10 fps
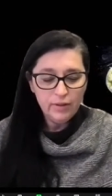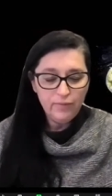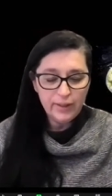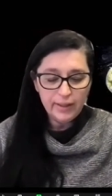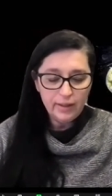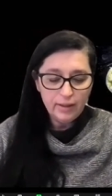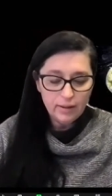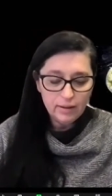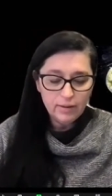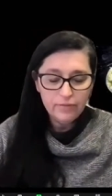very
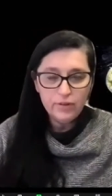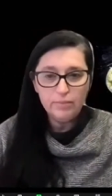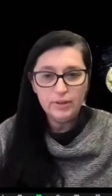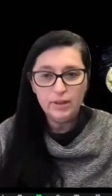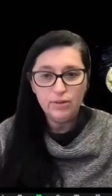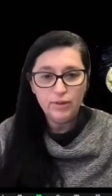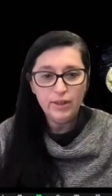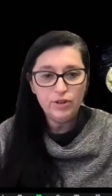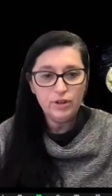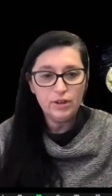uncomfortable
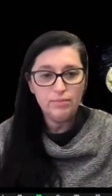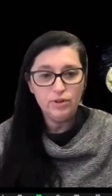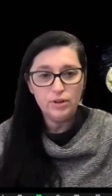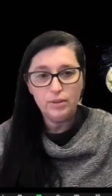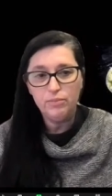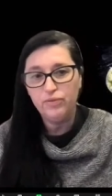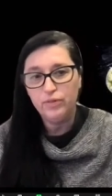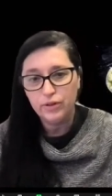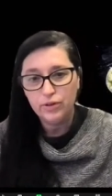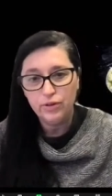situations, which some of
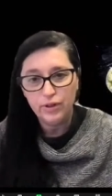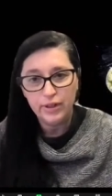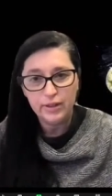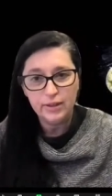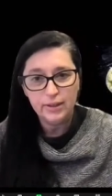our colleagues,